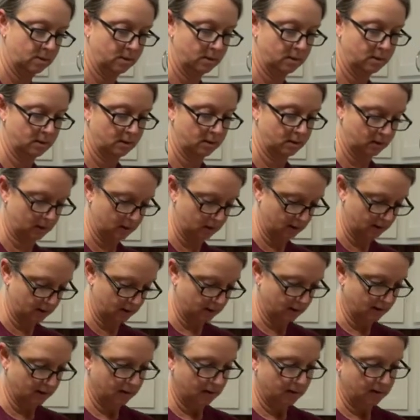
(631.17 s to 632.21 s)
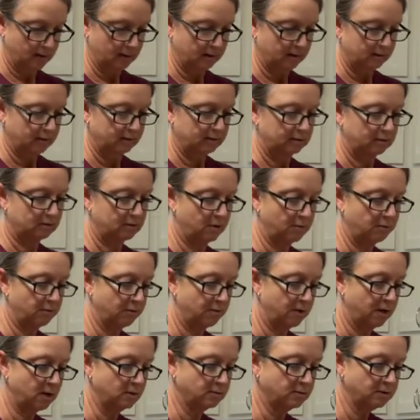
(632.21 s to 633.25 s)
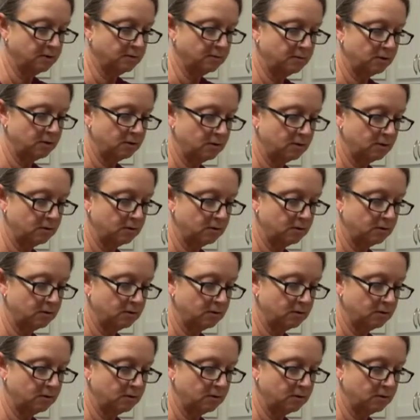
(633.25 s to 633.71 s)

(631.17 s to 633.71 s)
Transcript: So for those of you